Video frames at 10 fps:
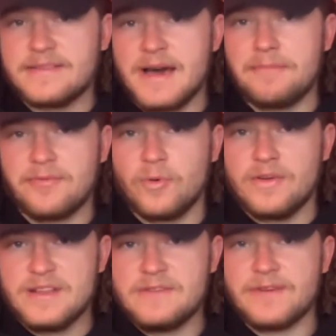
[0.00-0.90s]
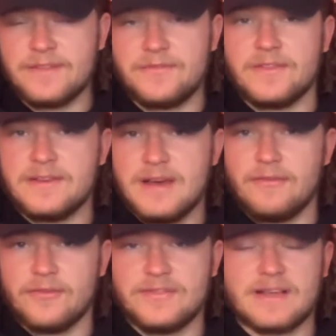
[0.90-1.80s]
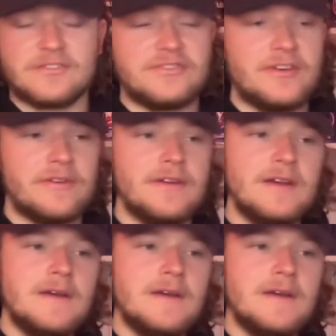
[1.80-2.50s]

top four defense for the Devils next year.